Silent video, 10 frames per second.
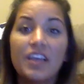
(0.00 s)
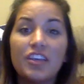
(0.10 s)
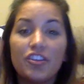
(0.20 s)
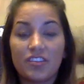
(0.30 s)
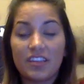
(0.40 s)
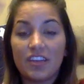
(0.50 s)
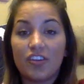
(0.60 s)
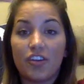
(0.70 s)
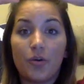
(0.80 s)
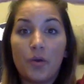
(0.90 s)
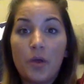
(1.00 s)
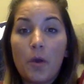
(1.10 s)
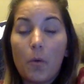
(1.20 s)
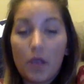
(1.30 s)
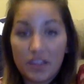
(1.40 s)
You just need to know
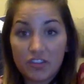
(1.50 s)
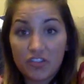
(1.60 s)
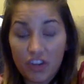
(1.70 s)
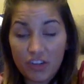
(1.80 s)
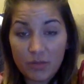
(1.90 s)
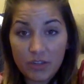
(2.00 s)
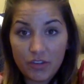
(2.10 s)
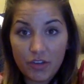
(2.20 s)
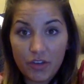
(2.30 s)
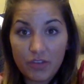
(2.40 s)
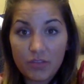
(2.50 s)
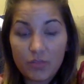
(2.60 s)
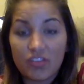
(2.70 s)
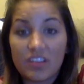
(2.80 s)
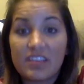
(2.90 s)
it starts with glucose, which
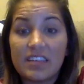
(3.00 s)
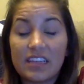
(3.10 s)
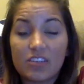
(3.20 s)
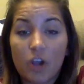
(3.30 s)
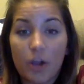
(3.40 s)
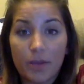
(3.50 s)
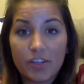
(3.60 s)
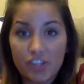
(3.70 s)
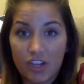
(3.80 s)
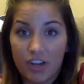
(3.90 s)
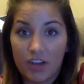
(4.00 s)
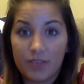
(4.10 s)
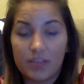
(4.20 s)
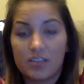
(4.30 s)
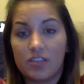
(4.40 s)
is a 6-carbon sugar.
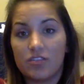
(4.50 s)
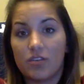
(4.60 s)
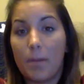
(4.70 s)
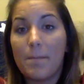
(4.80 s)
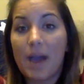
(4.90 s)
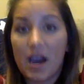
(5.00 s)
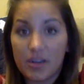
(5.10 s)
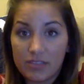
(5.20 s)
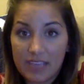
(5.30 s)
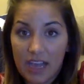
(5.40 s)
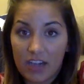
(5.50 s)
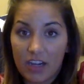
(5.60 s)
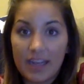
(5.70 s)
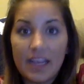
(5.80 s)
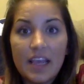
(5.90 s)
That's also our
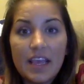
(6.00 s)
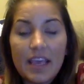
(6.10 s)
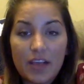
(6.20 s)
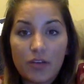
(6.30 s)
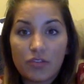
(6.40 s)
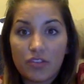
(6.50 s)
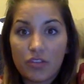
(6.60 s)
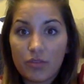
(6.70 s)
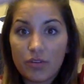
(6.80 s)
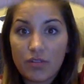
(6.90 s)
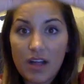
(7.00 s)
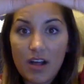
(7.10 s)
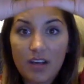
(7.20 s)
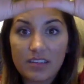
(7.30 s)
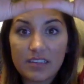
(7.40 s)
monosaccharide. It goes through
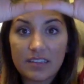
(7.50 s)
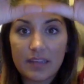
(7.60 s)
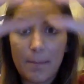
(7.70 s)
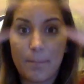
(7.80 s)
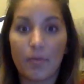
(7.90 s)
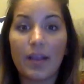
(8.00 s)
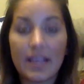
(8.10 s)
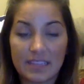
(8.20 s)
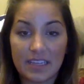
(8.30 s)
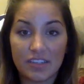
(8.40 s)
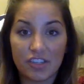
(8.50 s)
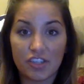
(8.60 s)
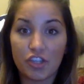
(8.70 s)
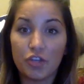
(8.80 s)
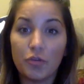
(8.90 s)
glycolysis and it breaks into
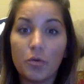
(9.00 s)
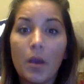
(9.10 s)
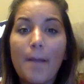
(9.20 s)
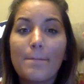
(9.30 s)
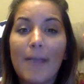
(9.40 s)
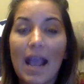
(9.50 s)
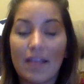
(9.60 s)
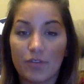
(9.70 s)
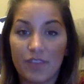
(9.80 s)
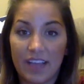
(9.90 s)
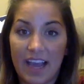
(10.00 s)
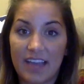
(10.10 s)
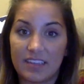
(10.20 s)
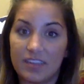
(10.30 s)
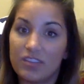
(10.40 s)
2 pyruvic
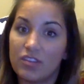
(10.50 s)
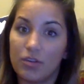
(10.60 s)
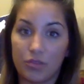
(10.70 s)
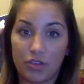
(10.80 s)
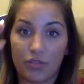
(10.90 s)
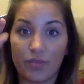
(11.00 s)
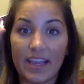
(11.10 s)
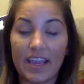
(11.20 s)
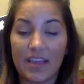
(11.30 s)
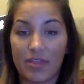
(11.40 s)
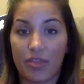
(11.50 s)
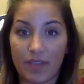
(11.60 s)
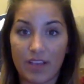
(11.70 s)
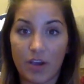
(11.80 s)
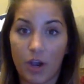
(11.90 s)
acids, so 3 and
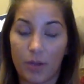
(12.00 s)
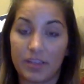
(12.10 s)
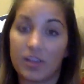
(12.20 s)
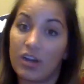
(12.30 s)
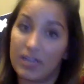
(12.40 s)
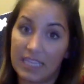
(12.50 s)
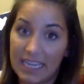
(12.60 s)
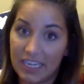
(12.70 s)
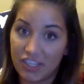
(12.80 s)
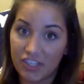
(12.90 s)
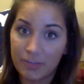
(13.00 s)
3 carbons on each.